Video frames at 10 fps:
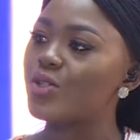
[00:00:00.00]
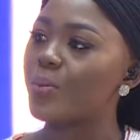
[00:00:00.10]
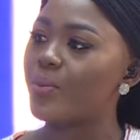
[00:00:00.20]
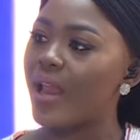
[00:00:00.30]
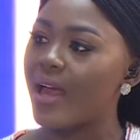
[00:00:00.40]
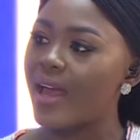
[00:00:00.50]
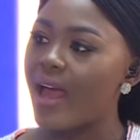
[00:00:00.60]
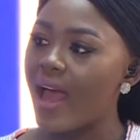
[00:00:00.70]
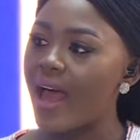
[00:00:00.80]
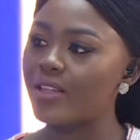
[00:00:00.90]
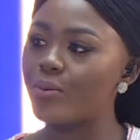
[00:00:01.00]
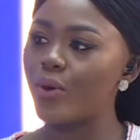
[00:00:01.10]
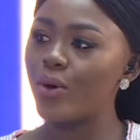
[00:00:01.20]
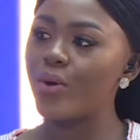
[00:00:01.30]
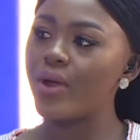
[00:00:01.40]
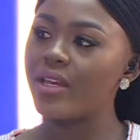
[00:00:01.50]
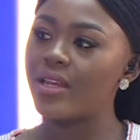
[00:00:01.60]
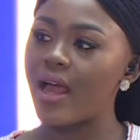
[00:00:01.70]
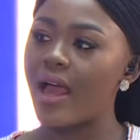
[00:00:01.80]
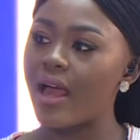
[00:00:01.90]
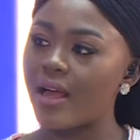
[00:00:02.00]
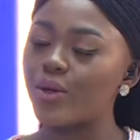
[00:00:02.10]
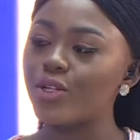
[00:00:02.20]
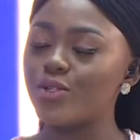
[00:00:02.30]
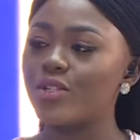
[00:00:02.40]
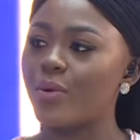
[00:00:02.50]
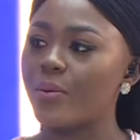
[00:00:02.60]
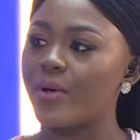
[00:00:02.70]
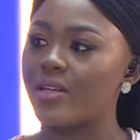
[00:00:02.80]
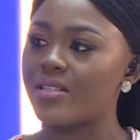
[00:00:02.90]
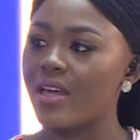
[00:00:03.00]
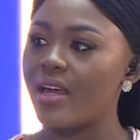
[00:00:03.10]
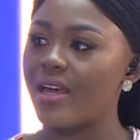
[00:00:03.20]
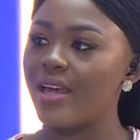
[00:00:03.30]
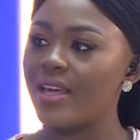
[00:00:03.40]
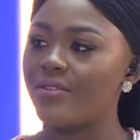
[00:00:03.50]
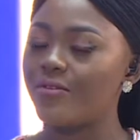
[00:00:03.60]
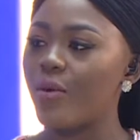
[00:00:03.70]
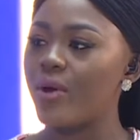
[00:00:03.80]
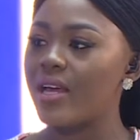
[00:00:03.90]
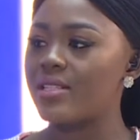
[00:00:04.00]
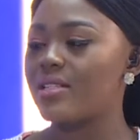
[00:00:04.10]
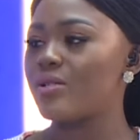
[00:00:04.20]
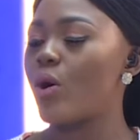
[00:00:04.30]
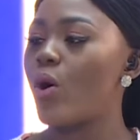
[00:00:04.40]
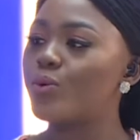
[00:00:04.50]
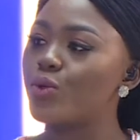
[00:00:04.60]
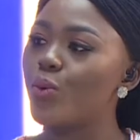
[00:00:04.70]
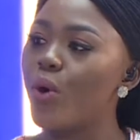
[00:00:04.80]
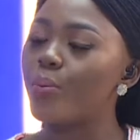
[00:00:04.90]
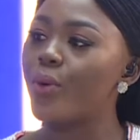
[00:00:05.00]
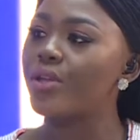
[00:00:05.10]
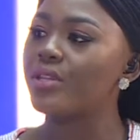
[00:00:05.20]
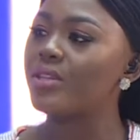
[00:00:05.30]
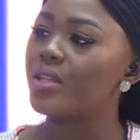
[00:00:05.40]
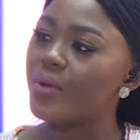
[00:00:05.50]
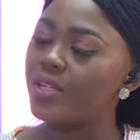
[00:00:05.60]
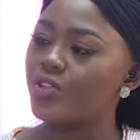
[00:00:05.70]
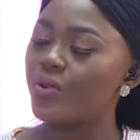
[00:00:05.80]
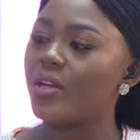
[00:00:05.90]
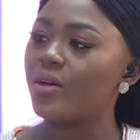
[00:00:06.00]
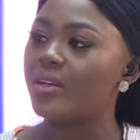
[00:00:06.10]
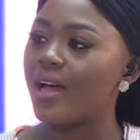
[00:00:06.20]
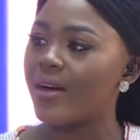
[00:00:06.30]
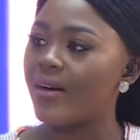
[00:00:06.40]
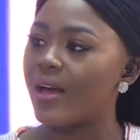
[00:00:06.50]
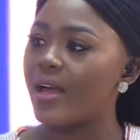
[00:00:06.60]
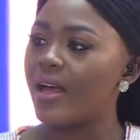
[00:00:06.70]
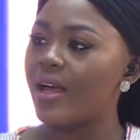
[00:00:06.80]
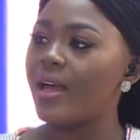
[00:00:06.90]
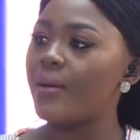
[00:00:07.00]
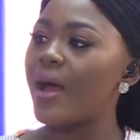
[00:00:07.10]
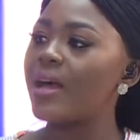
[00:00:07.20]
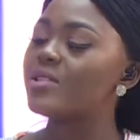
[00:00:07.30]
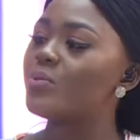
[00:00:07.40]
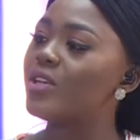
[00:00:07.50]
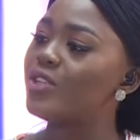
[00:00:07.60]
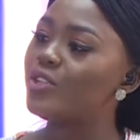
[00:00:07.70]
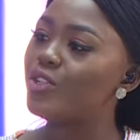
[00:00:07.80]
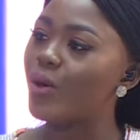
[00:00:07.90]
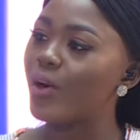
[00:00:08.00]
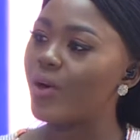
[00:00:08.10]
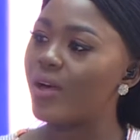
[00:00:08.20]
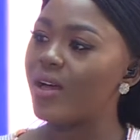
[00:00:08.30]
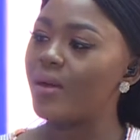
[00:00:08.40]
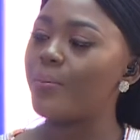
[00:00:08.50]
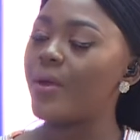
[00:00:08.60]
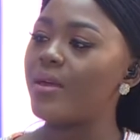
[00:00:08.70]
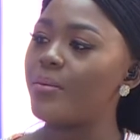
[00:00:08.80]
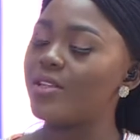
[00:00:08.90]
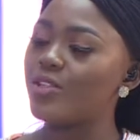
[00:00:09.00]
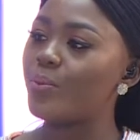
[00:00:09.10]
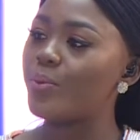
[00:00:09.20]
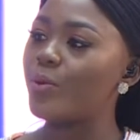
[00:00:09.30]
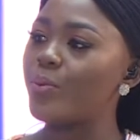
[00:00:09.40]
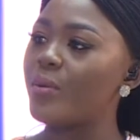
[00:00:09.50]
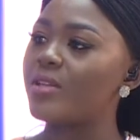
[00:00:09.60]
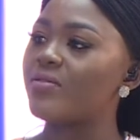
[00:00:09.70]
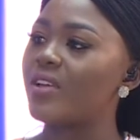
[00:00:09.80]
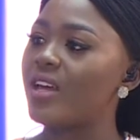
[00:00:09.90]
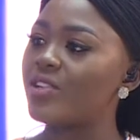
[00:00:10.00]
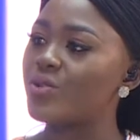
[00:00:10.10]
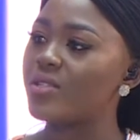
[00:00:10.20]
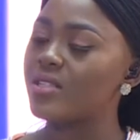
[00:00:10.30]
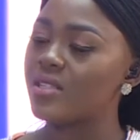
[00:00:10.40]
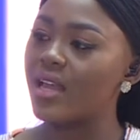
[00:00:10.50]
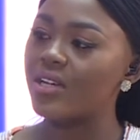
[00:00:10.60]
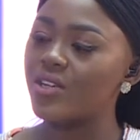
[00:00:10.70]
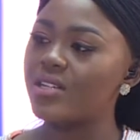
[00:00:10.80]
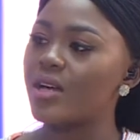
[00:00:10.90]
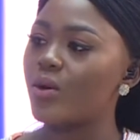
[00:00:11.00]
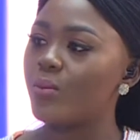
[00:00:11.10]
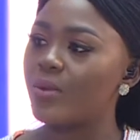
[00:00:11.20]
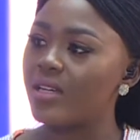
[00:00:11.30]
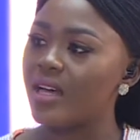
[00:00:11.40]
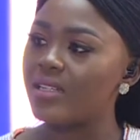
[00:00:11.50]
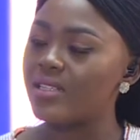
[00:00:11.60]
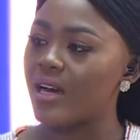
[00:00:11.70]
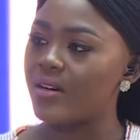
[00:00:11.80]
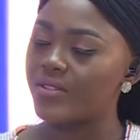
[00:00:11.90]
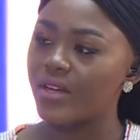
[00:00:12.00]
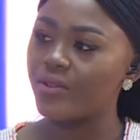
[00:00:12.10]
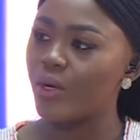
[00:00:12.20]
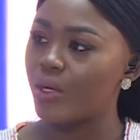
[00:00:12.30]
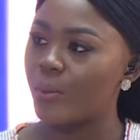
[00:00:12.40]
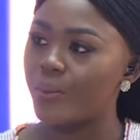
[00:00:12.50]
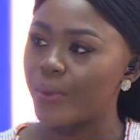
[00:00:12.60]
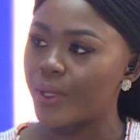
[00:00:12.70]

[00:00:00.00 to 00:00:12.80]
supply, and the borrowing, according to the papers here, in 4 years is up to 1.3 trillion naira. Has been your payment, your bill payment of electricity? Nigerians are complaining that the tariffs have gone up.